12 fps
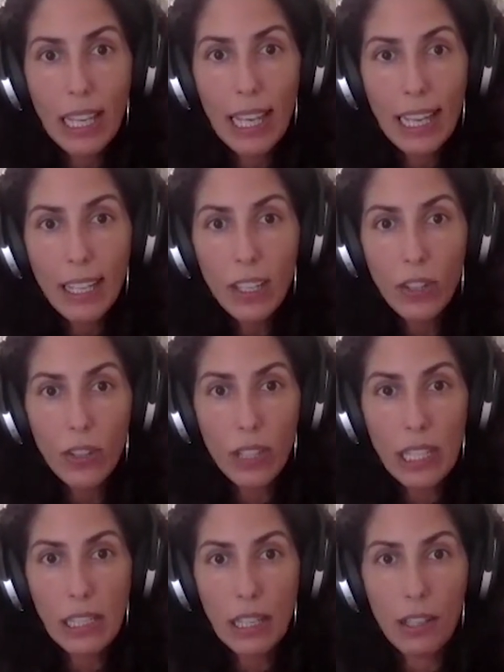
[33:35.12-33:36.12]
in an
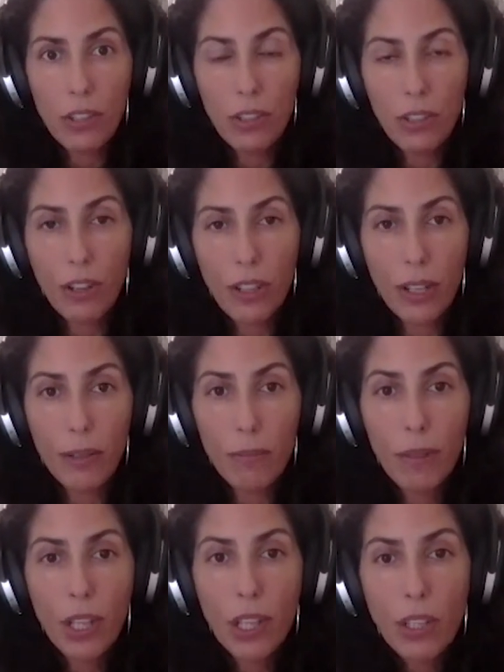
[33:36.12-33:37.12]
early stage startup,
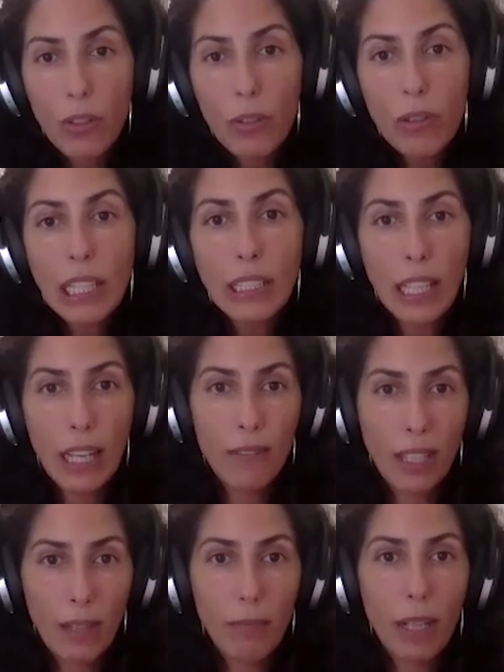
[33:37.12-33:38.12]
you need to have
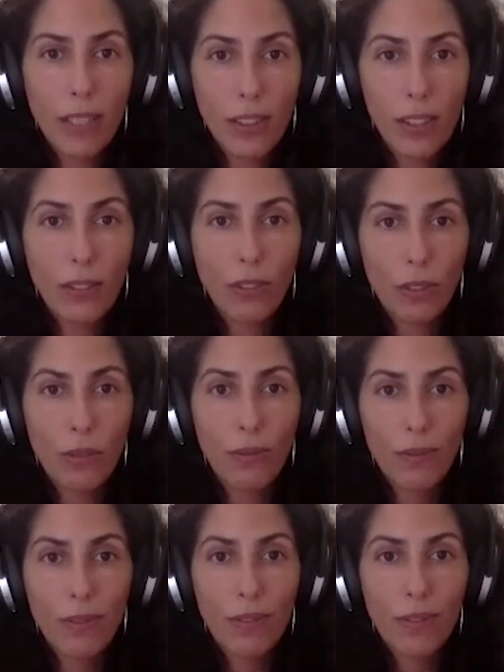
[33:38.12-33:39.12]
that mindset too.
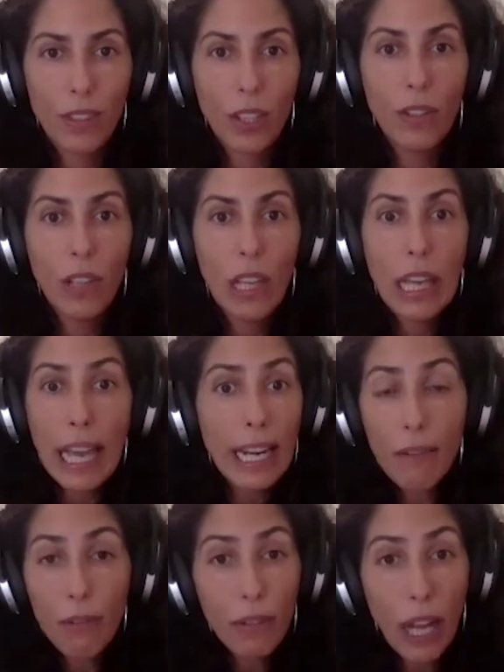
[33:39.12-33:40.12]
No? And
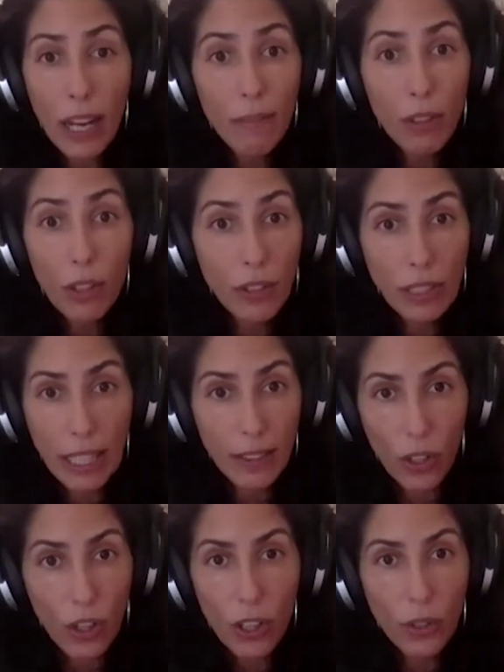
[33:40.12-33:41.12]
I've learned that
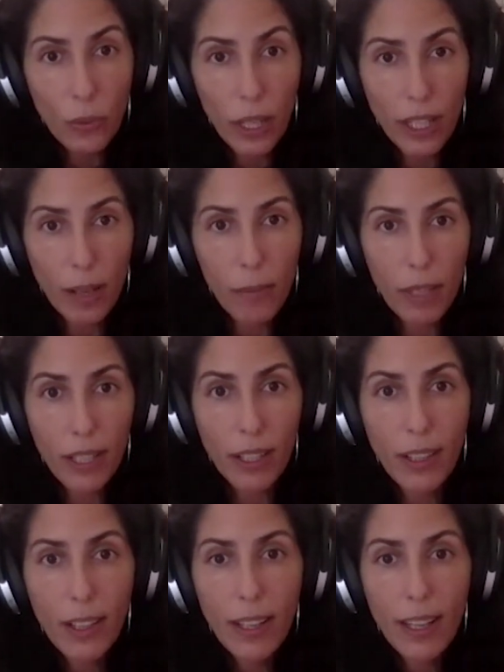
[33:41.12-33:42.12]
the hard way. I
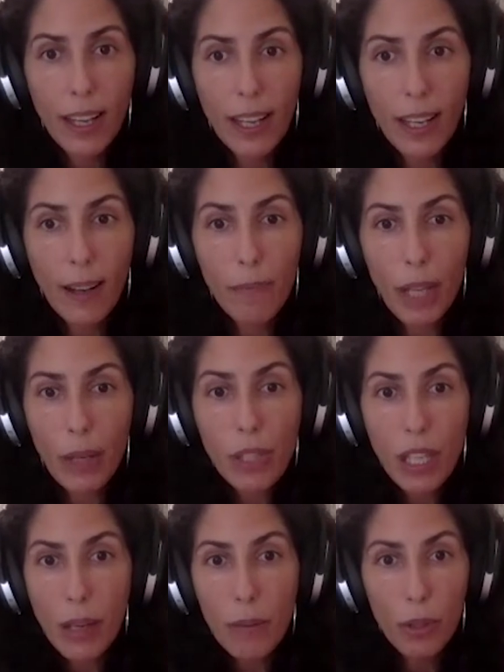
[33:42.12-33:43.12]
mean, I was
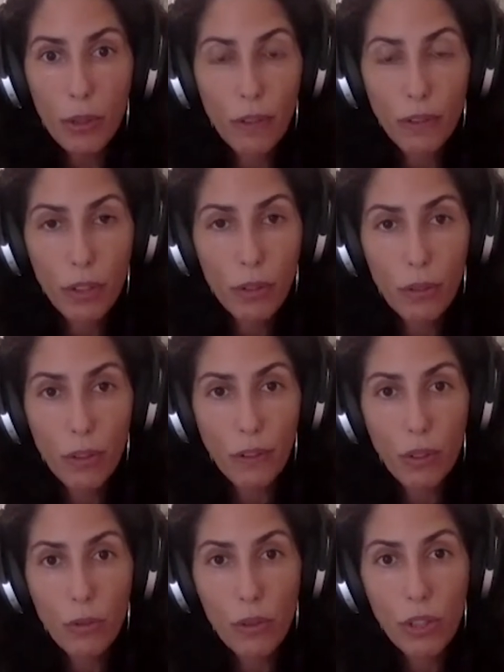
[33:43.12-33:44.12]
CMO of
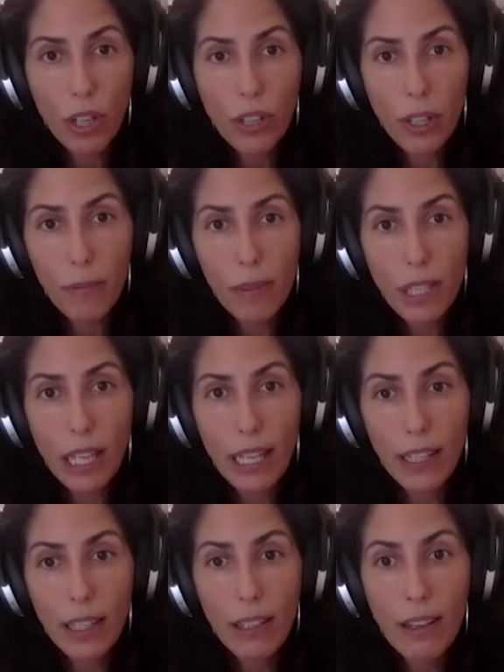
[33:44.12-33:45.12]
two startups,
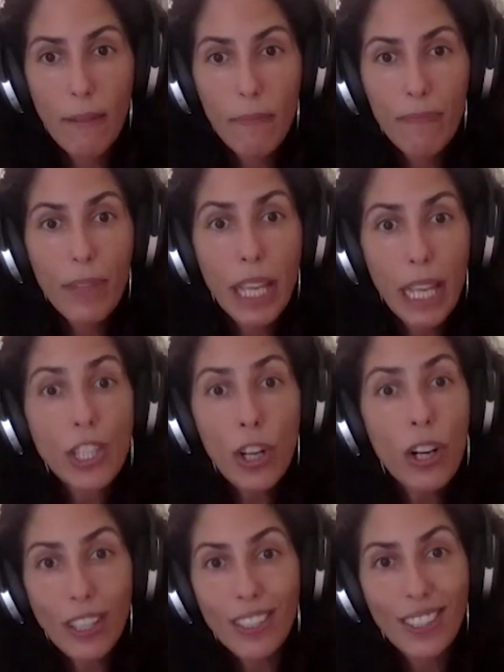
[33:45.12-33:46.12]
and it's
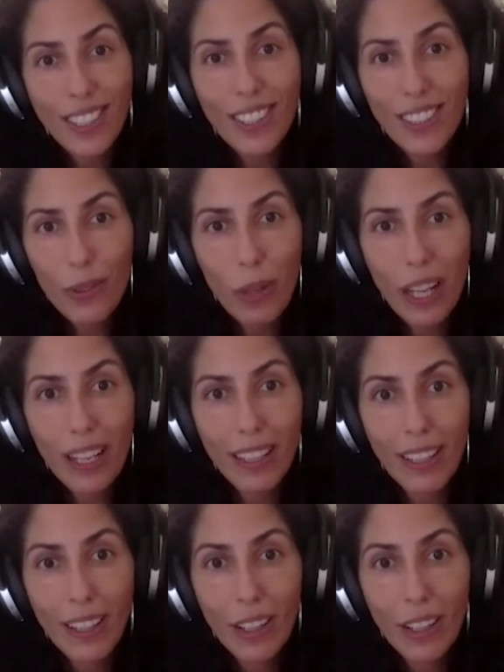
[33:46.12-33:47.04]
hard when